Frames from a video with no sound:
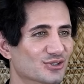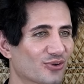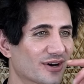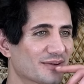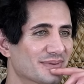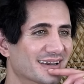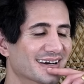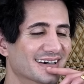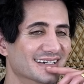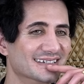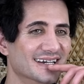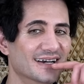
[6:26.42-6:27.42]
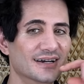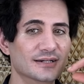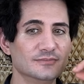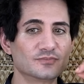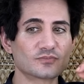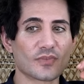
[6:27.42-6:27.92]
story, because
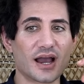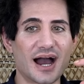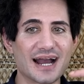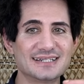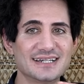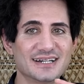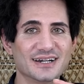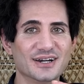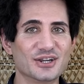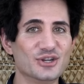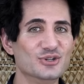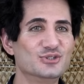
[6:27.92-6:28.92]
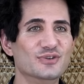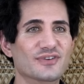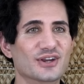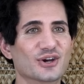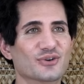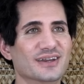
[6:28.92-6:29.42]
I did a YouTube
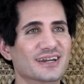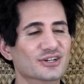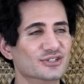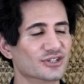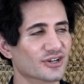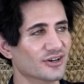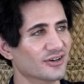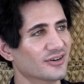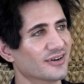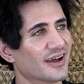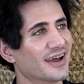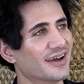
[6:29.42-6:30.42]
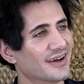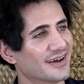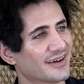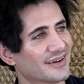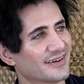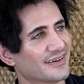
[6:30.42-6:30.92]
video years ago,
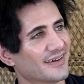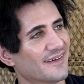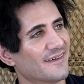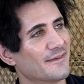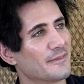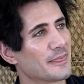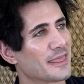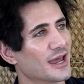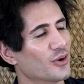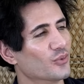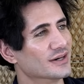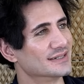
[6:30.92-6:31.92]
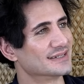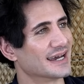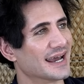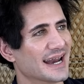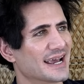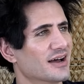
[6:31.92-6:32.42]
and
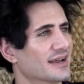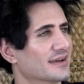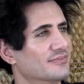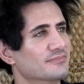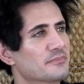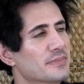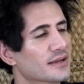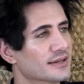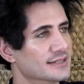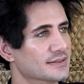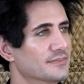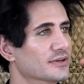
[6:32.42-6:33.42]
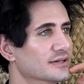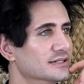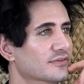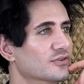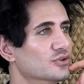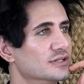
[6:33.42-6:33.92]
it got like millions and millions
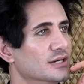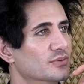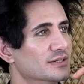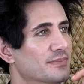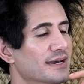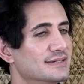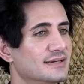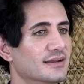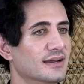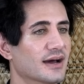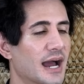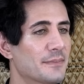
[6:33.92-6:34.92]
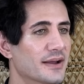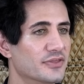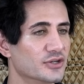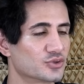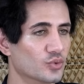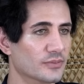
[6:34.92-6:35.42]
of views, and it was basically, I met
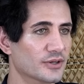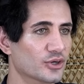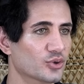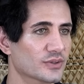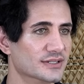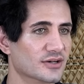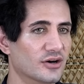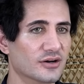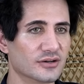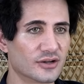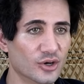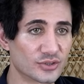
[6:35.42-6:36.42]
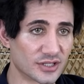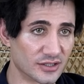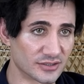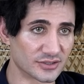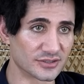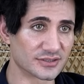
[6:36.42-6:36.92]
this woman who was on Ghost
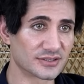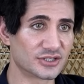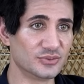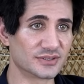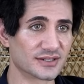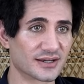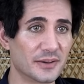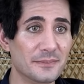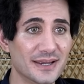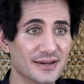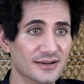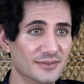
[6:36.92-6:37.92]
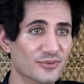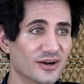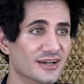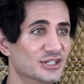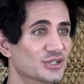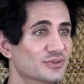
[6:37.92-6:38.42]
Hunters. She was like a medium,
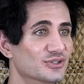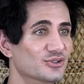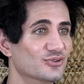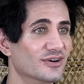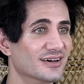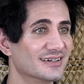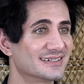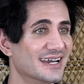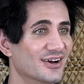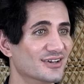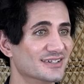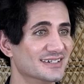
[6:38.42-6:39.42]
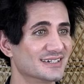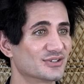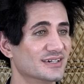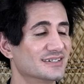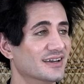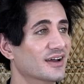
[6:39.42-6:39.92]
right? And she would do seances. So
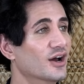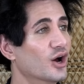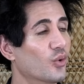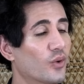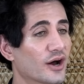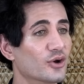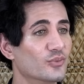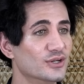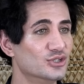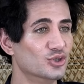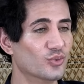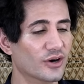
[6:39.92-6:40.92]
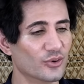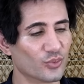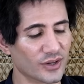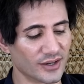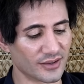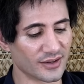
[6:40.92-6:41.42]
I said, why don't we do one
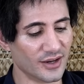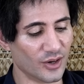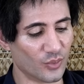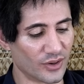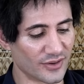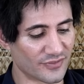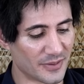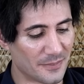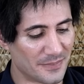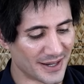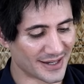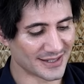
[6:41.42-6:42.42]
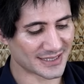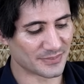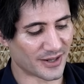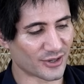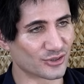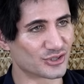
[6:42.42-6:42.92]
with one of the biggest
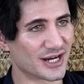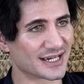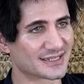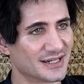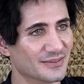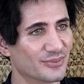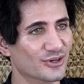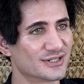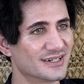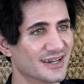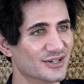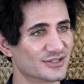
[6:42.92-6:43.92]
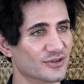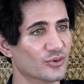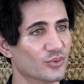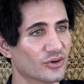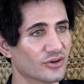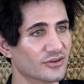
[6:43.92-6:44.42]
Michael Jackson impersonators in the
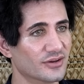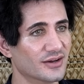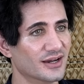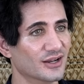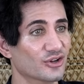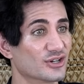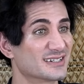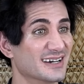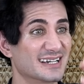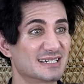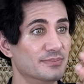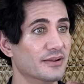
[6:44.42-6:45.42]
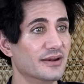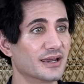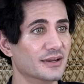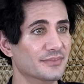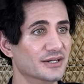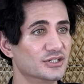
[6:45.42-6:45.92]
world? Looks like splitting
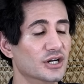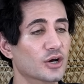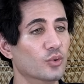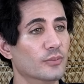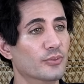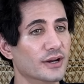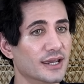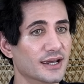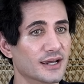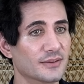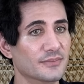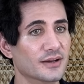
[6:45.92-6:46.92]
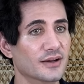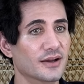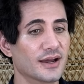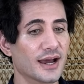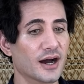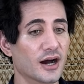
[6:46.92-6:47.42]
image. We'll bring him,
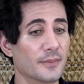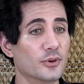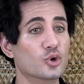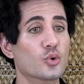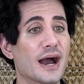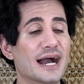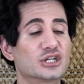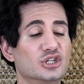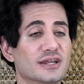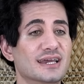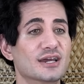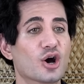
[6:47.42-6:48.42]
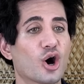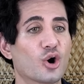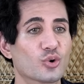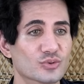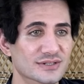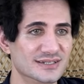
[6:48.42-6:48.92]
who actually, he
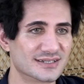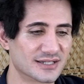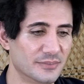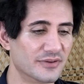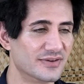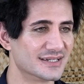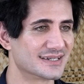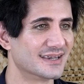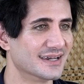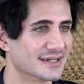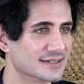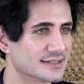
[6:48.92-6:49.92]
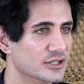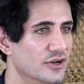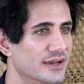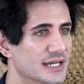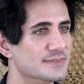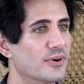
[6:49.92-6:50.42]
owns some of his things, you know,
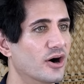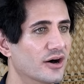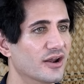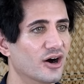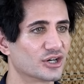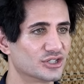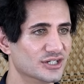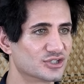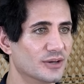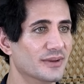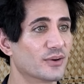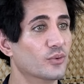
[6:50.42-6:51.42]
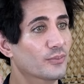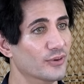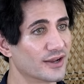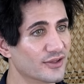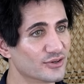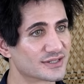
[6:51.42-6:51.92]
that he's bought on auction. So I'm like, we'll
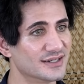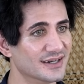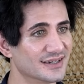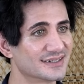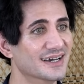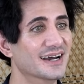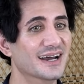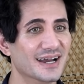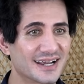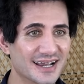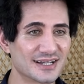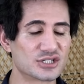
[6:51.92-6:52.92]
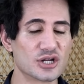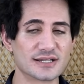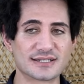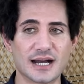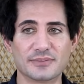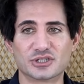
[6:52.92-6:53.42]
bring those things,
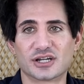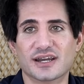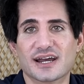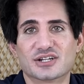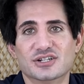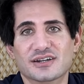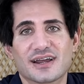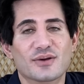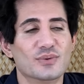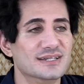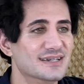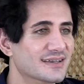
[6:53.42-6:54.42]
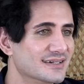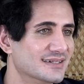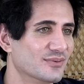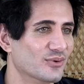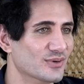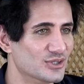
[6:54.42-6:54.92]
establish a connection. And we did this
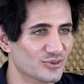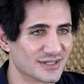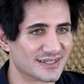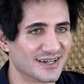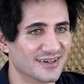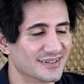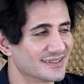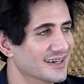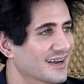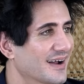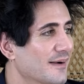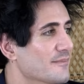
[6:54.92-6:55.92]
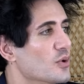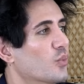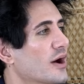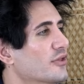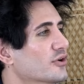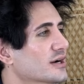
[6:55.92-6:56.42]
thing where we do a seance.
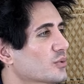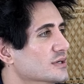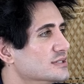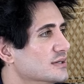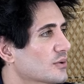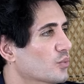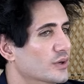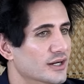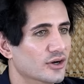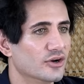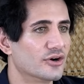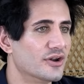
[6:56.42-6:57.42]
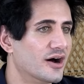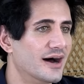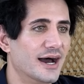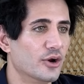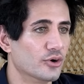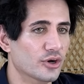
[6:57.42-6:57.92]
Whether it was real or not,
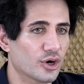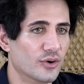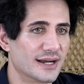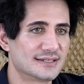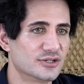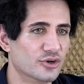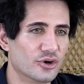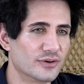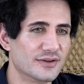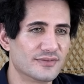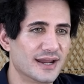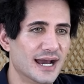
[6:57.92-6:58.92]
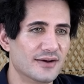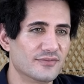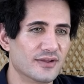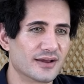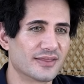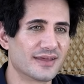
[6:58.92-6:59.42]
I don't know. I still don't even have
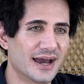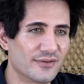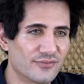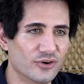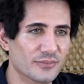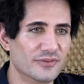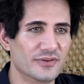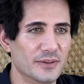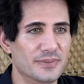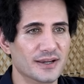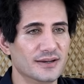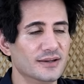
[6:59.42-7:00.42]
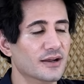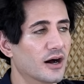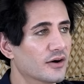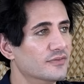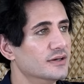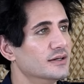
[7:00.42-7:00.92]
like that firm of an opinion
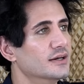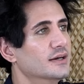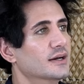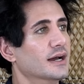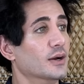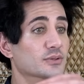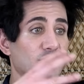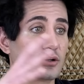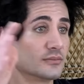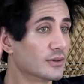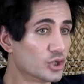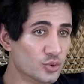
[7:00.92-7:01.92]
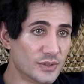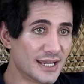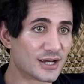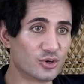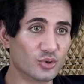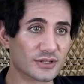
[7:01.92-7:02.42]
of it. It was a
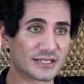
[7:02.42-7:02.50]
unique, cool